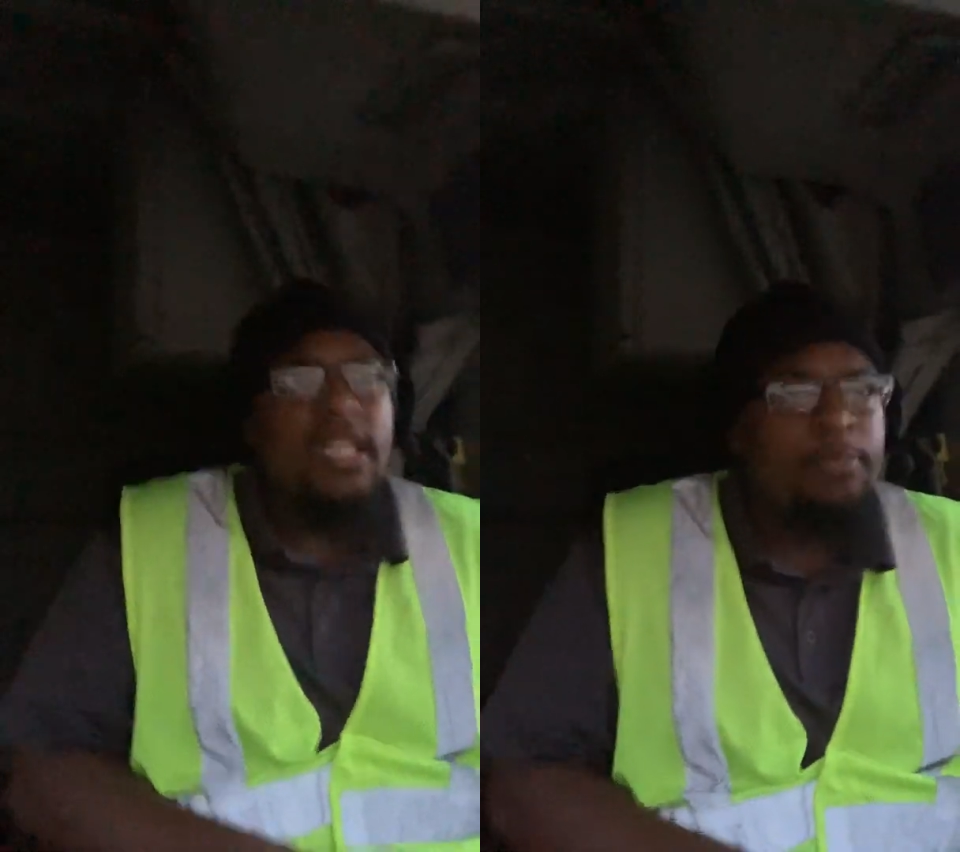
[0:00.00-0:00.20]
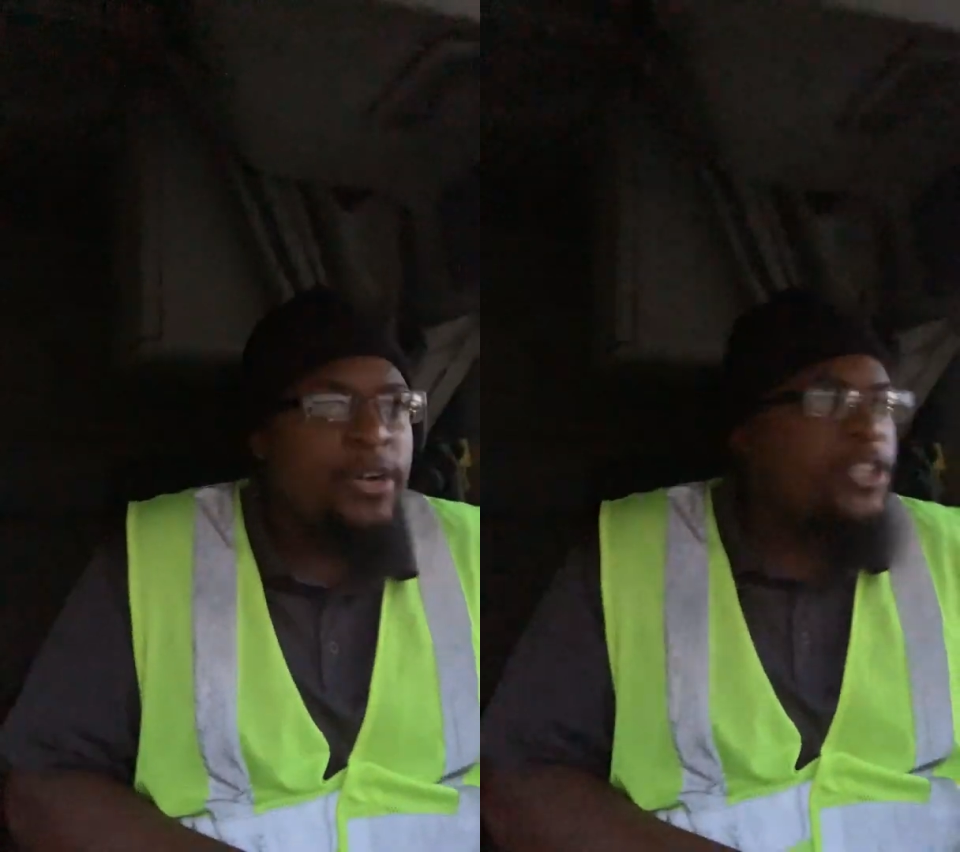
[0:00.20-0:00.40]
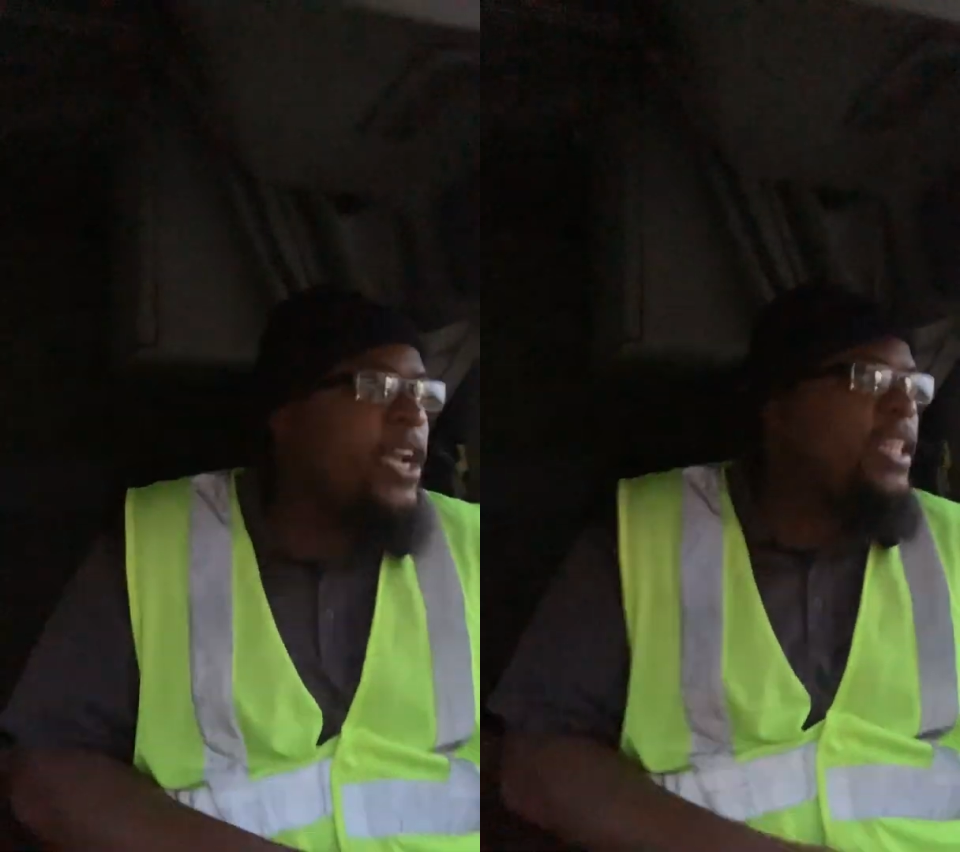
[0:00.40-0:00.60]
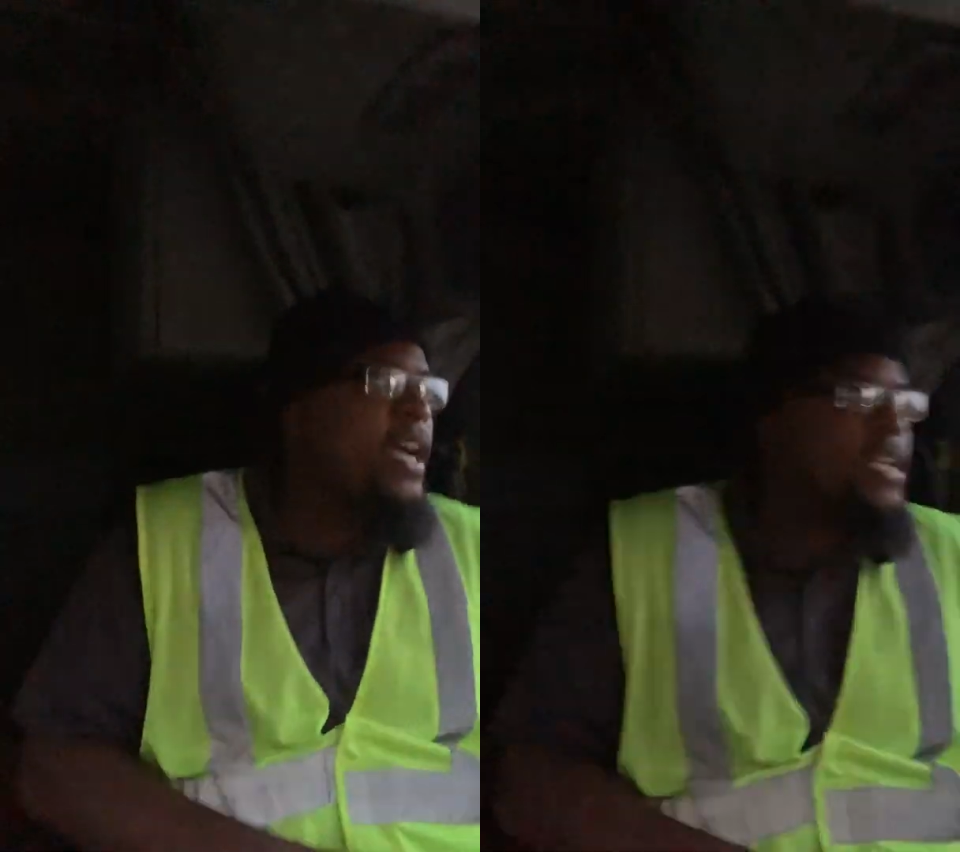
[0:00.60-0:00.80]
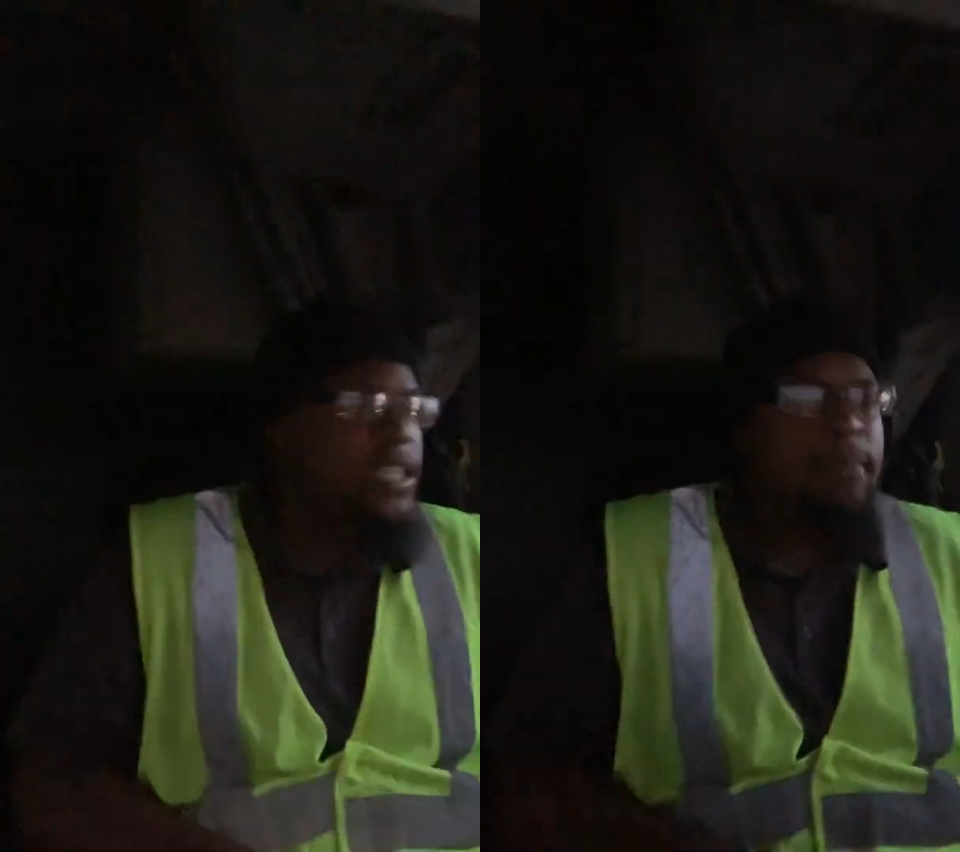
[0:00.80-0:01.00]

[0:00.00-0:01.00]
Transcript: depreciating that. So I'm